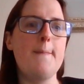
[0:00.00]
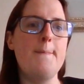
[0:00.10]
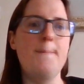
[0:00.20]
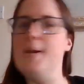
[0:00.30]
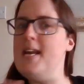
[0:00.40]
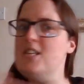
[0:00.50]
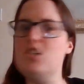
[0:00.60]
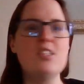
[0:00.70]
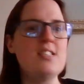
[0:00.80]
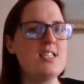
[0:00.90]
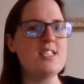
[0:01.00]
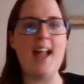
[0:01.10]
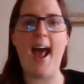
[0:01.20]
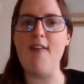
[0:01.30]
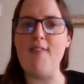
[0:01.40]
but it just
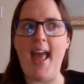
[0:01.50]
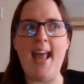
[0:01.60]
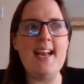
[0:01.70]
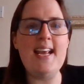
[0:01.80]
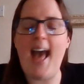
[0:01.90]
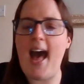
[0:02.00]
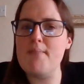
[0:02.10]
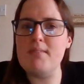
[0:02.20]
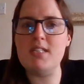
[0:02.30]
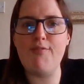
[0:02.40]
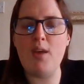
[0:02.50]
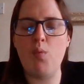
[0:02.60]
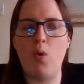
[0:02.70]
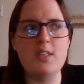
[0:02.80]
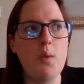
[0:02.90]
doesn't have any atmosphere
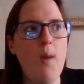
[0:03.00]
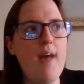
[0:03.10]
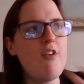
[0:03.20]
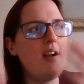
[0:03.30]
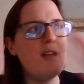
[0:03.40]
whatsoever.